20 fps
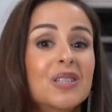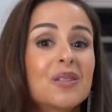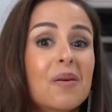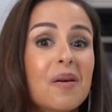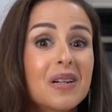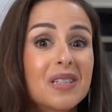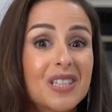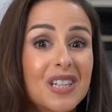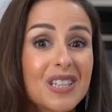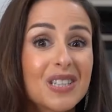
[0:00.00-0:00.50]
So
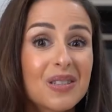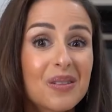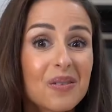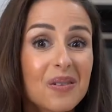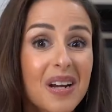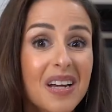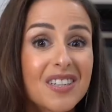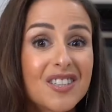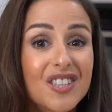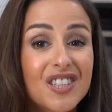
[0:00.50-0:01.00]
I just
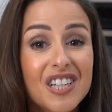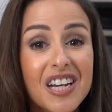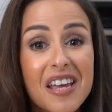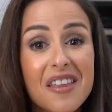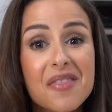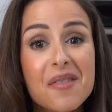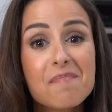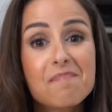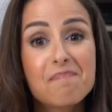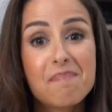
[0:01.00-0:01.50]
thought I'd
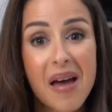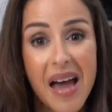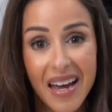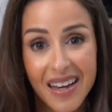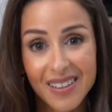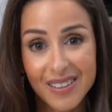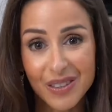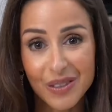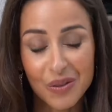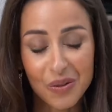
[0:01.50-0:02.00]
share the
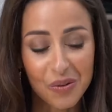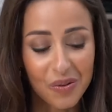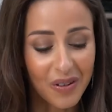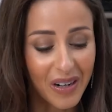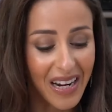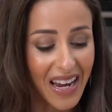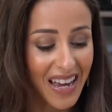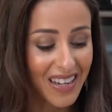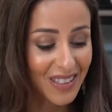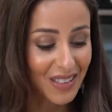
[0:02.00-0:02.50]

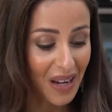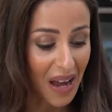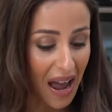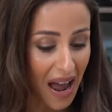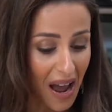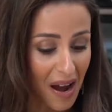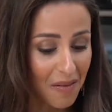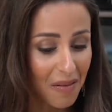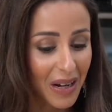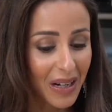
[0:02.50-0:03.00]
backstory as to
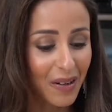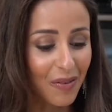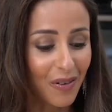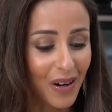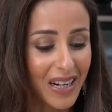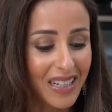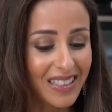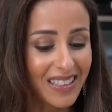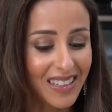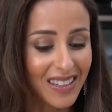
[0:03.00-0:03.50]
how I
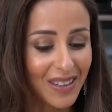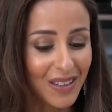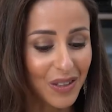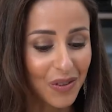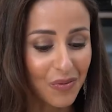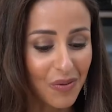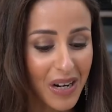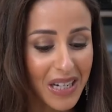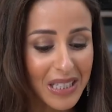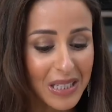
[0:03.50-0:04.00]
created
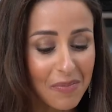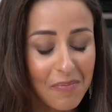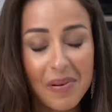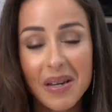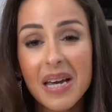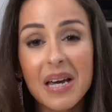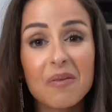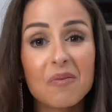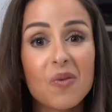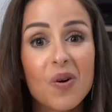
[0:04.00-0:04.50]
this
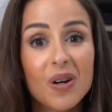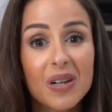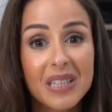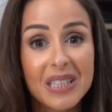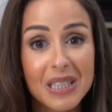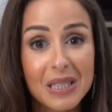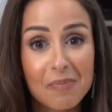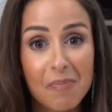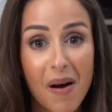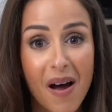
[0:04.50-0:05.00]
recipe and what
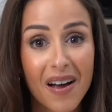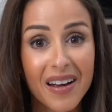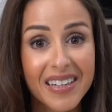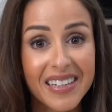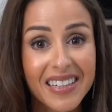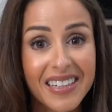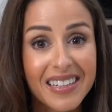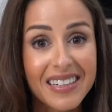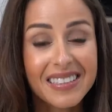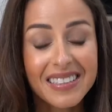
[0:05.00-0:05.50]

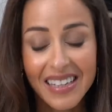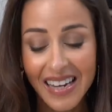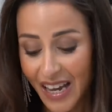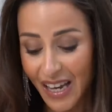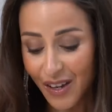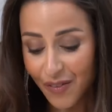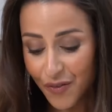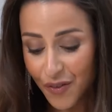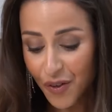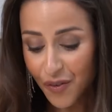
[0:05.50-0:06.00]
inspired it.
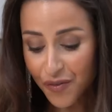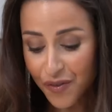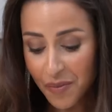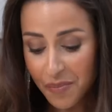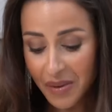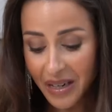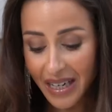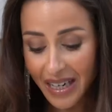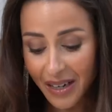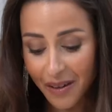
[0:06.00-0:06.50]
If you're
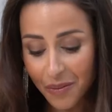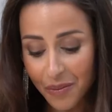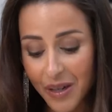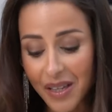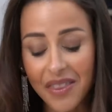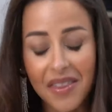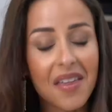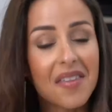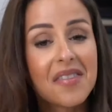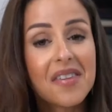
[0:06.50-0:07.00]
familiar
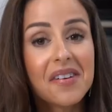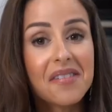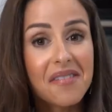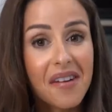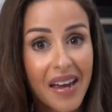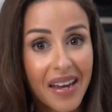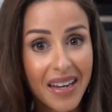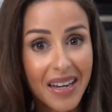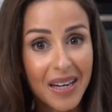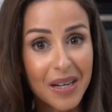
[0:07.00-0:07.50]
with the
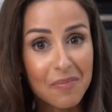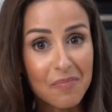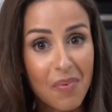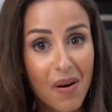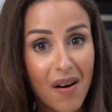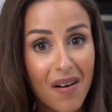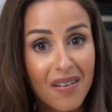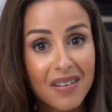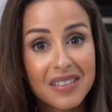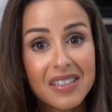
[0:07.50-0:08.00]
naked
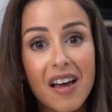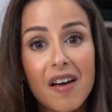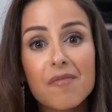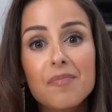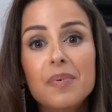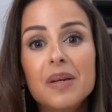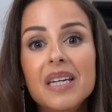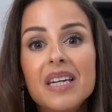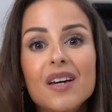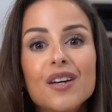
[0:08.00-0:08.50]
bars,
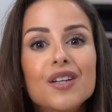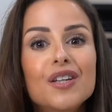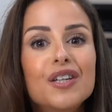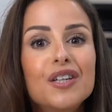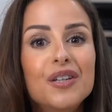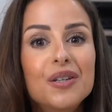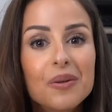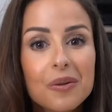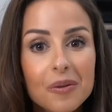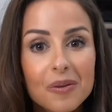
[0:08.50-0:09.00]
I've been a
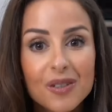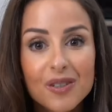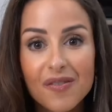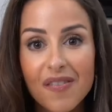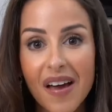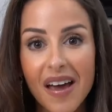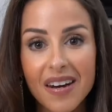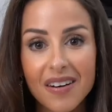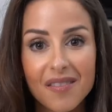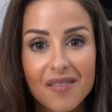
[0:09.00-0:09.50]
huge
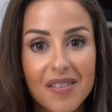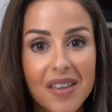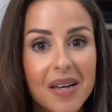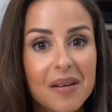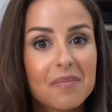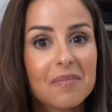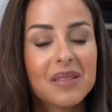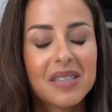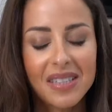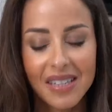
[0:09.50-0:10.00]
fan of
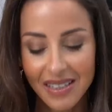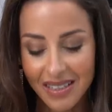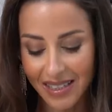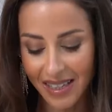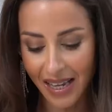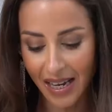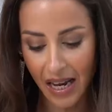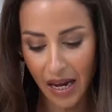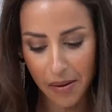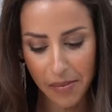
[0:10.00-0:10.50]
them since
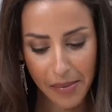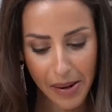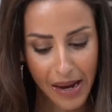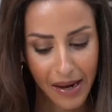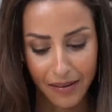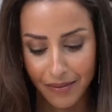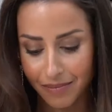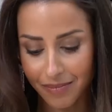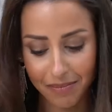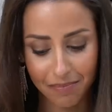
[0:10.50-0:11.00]
they came
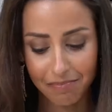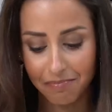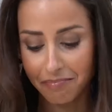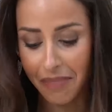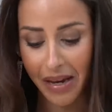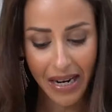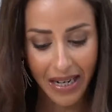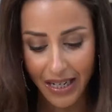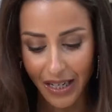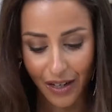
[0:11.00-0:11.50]
out
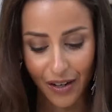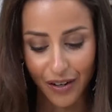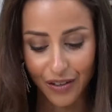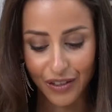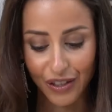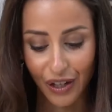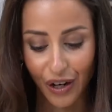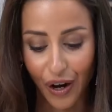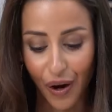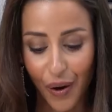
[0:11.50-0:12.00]
many
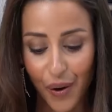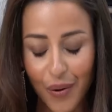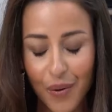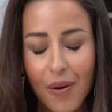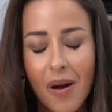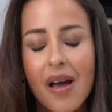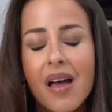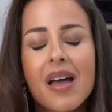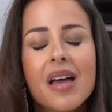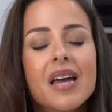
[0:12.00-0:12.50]
years ago.
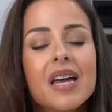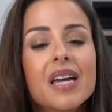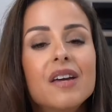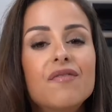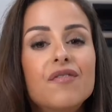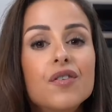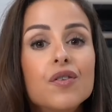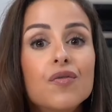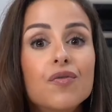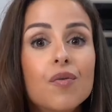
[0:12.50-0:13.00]

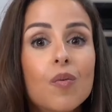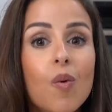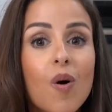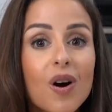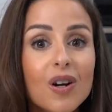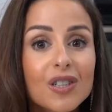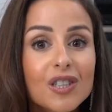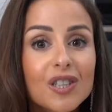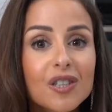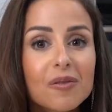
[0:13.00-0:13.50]
If you've
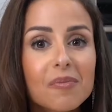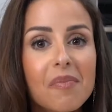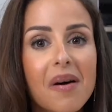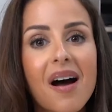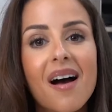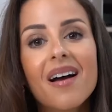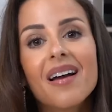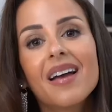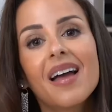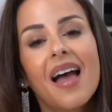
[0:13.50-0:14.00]
watched
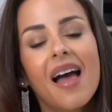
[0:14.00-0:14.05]
my